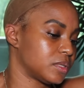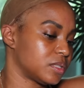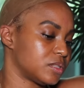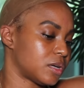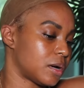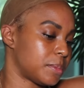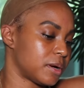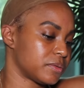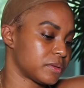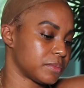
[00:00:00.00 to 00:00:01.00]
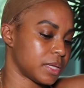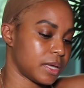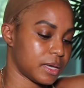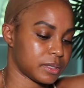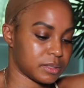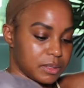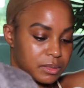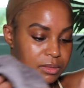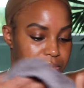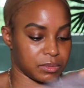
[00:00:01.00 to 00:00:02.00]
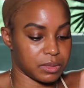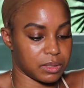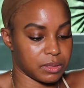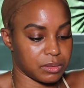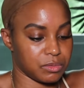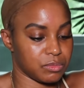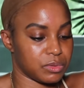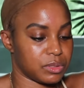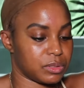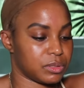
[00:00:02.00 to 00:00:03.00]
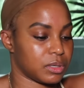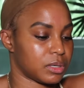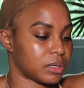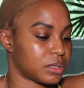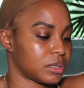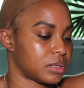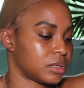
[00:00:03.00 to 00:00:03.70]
Just dab off some of the excess so it's not too dark.